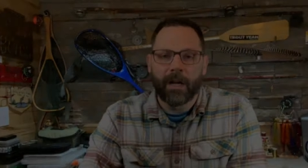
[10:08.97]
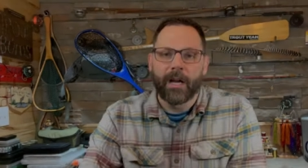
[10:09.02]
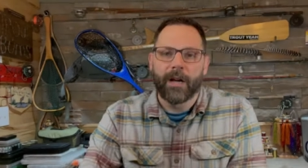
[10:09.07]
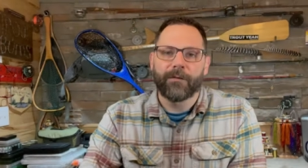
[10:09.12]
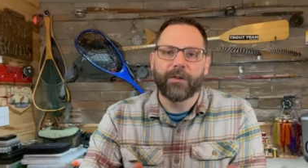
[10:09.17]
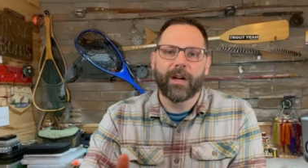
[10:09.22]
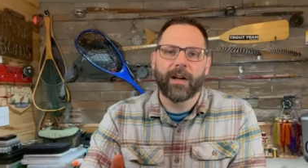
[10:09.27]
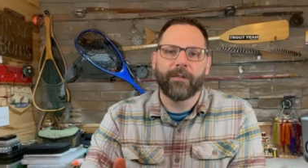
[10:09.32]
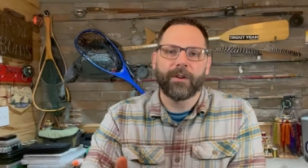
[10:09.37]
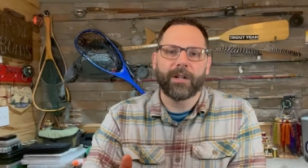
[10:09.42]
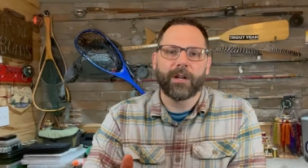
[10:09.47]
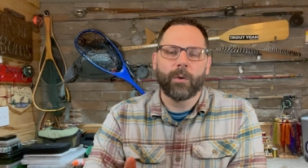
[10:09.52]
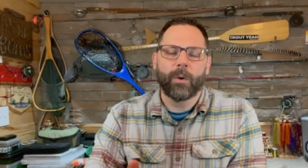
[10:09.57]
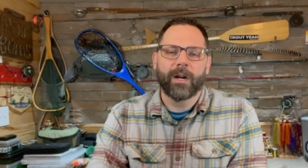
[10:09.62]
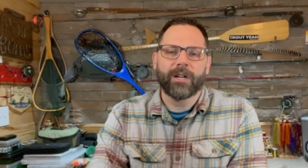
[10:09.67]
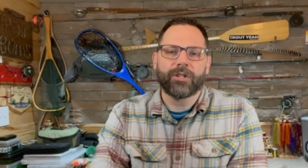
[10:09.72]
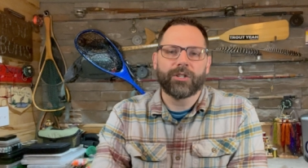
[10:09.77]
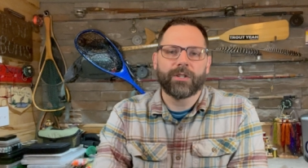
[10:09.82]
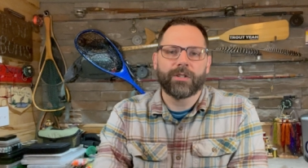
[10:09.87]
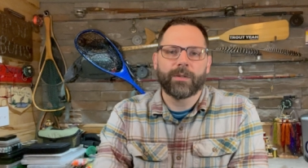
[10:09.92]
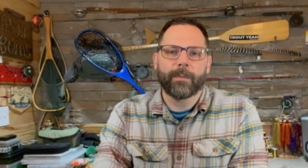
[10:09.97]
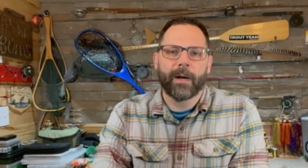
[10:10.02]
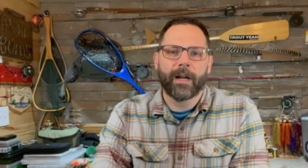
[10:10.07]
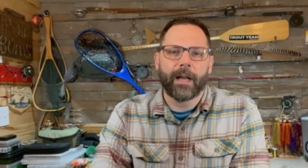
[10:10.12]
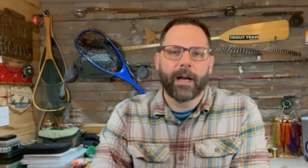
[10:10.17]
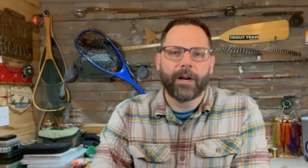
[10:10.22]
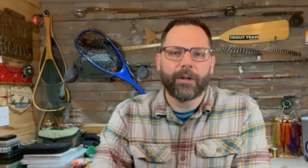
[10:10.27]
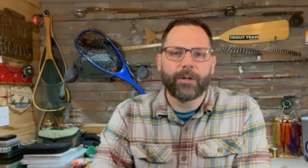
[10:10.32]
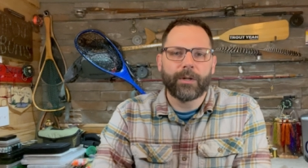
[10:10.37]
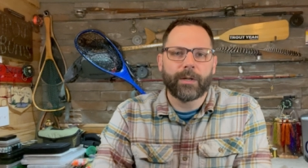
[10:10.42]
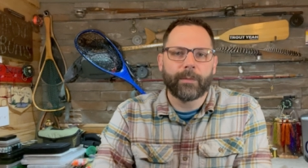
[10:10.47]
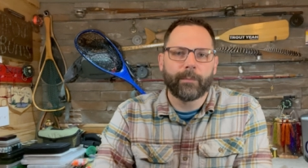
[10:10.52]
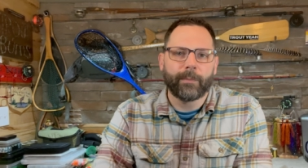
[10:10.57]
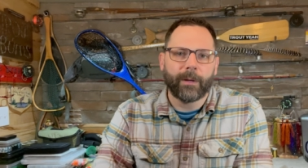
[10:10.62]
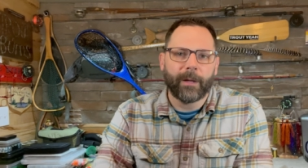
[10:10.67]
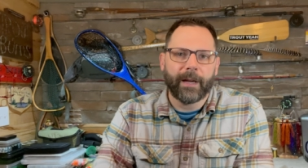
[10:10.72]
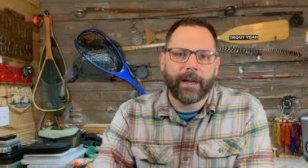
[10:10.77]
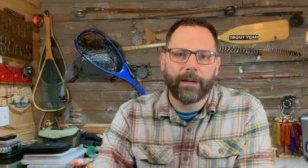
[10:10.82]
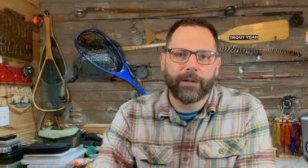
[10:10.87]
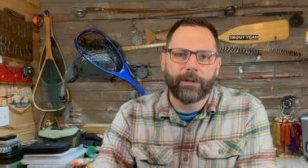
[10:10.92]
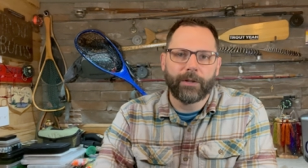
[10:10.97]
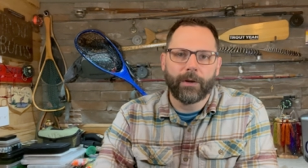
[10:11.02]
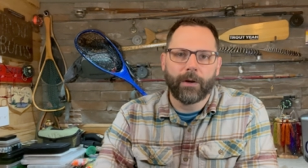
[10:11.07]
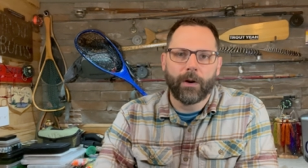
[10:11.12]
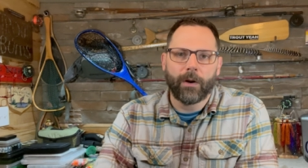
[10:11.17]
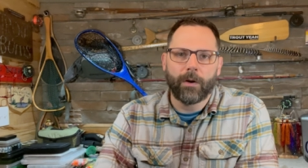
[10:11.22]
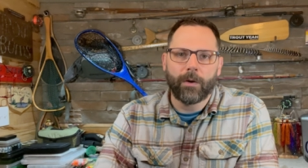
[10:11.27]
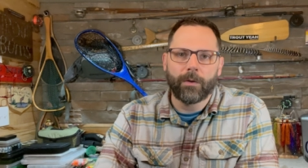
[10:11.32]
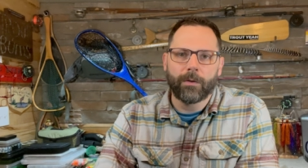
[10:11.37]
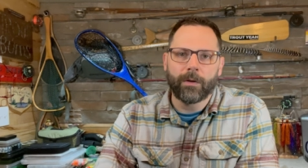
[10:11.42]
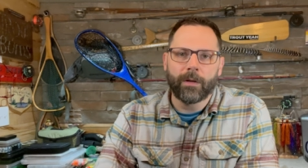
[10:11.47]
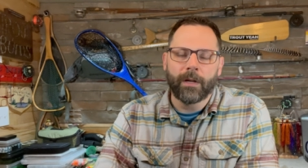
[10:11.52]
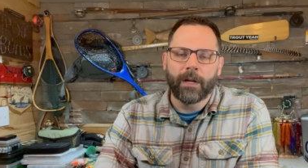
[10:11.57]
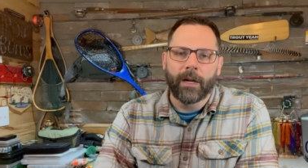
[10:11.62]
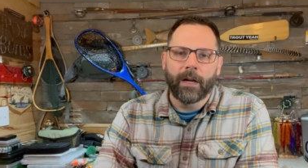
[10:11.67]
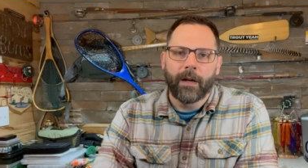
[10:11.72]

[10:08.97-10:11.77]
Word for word: If you have any questions about how you can plan your own